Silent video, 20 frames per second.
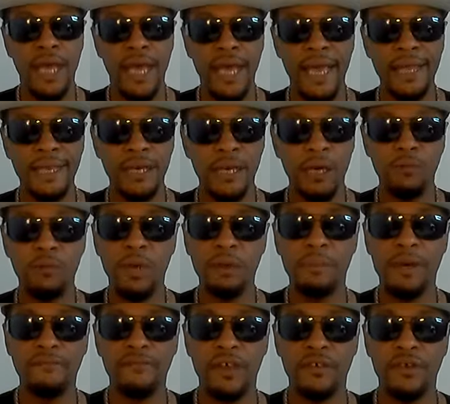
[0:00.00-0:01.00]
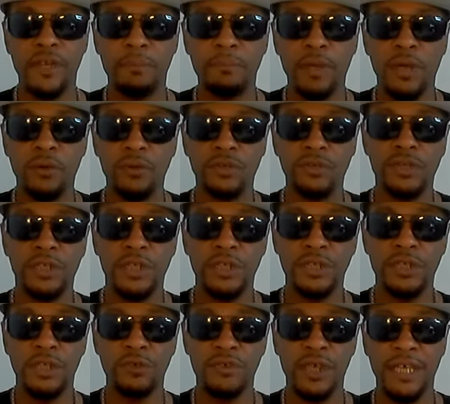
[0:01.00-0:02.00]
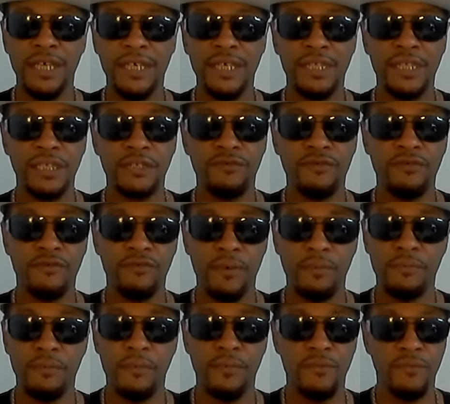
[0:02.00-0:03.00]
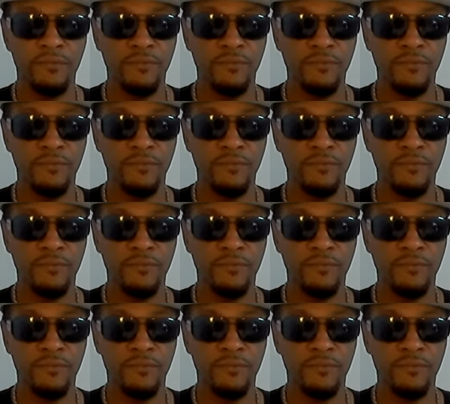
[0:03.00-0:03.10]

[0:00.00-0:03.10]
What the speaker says: And one of my favorite uploaders, you know, I can get this from,